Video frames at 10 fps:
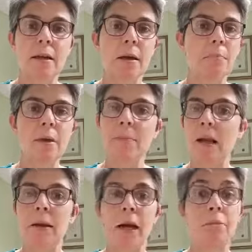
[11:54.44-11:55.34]
People
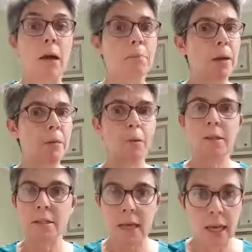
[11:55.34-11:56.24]
and people
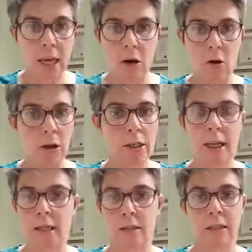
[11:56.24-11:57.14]
say all
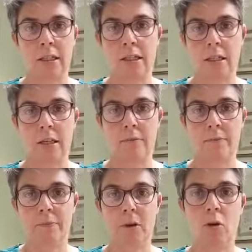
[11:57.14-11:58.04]
kinds of things to you.
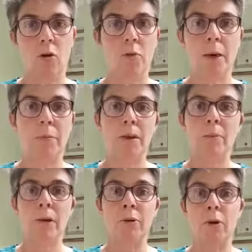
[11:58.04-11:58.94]
Oh, people come out
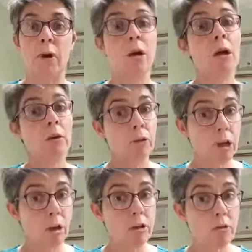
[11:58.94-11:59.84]
with all, have you
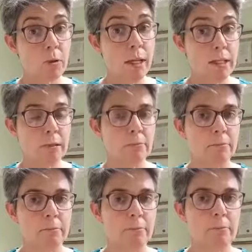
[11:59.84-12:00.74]
lost weight?
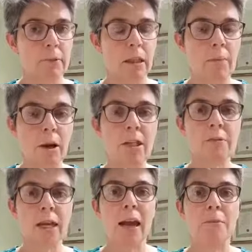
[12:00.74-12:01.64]
The amount of
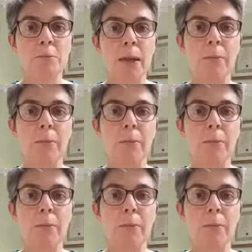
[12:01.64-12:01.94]
times people have